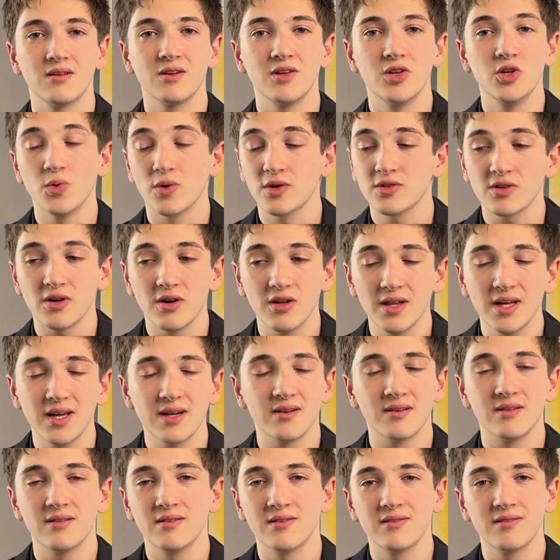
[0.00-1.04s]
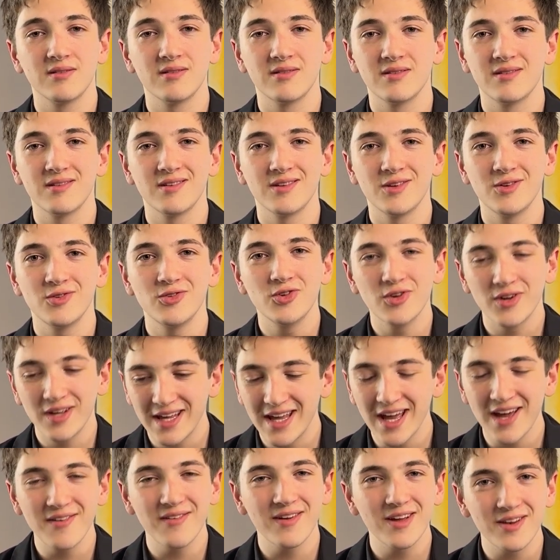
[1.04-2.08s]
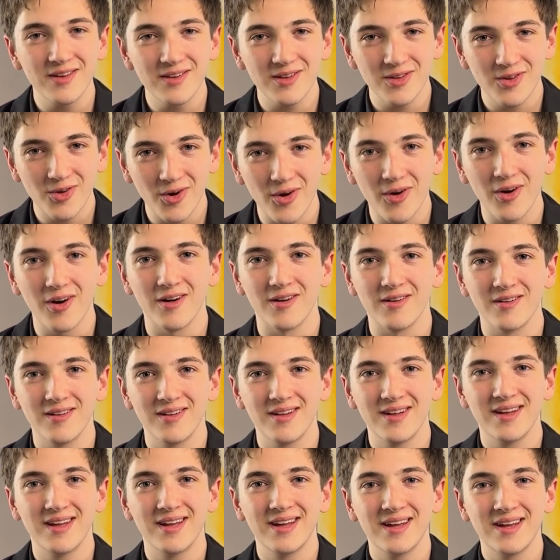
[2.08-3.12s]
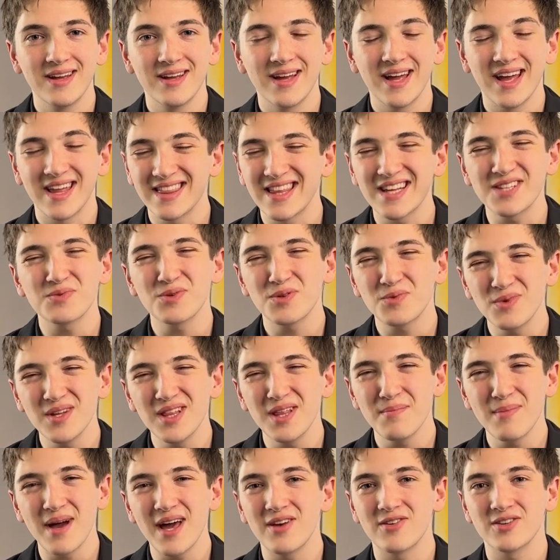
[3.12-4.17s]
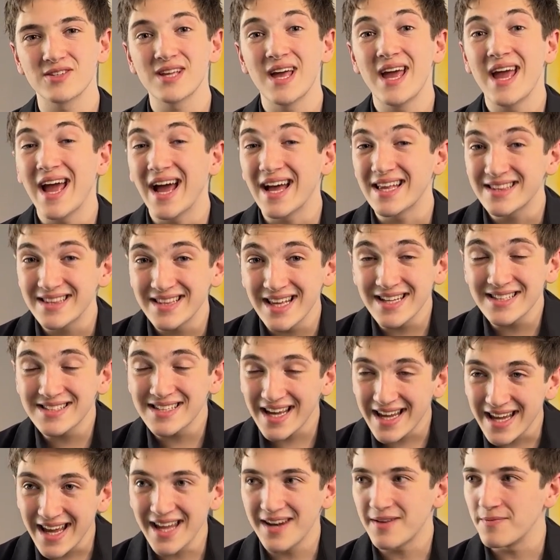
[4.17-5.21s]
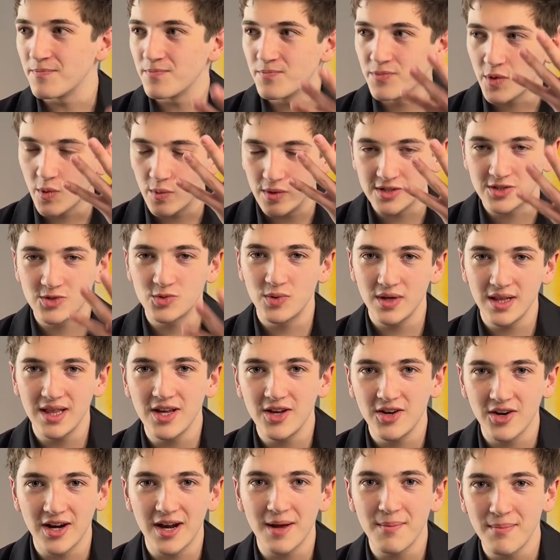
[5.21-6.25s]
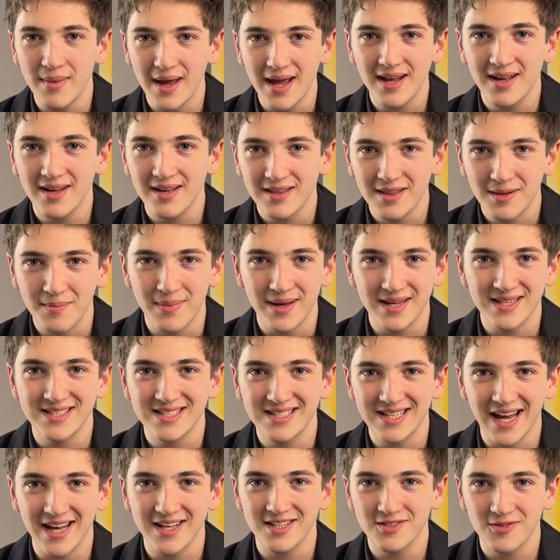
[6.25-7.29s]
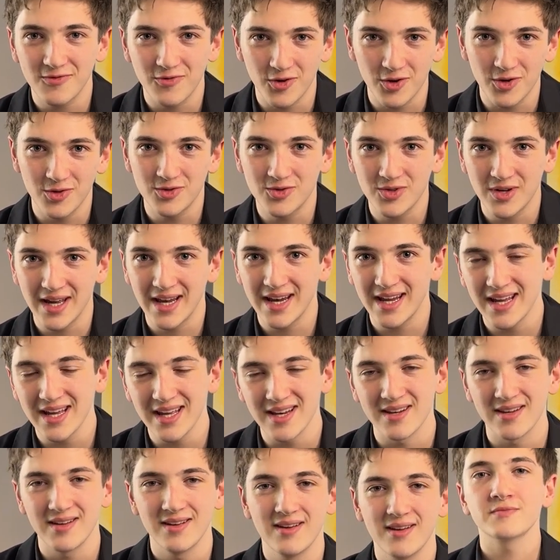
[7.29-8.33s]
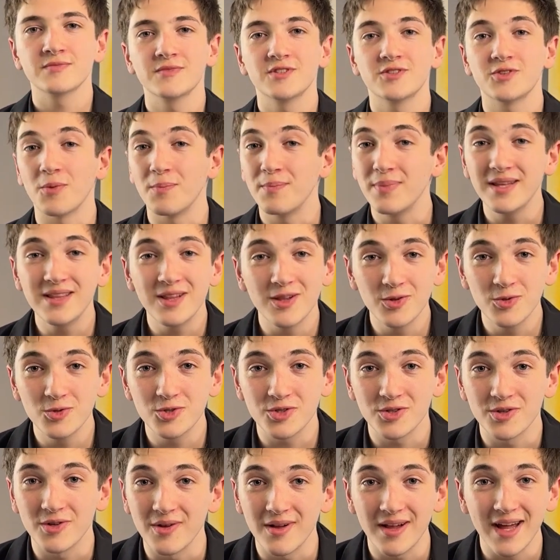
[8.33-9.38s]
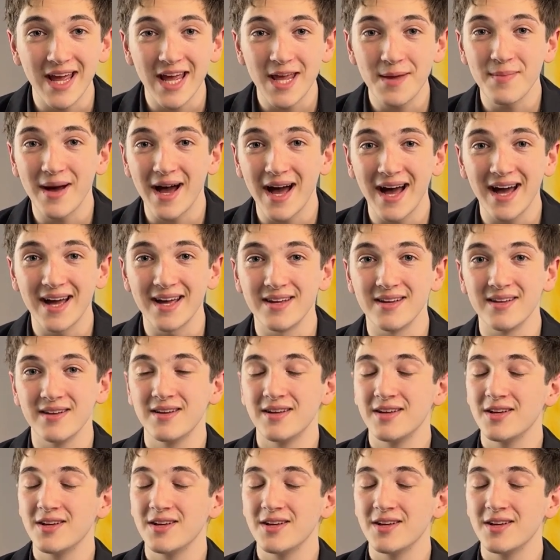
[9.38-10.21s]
You went all in. You gave it your all. And that's what really matters. And that's, again, what's really gonna make the best chance for you to getting in. So be delusional, aim high.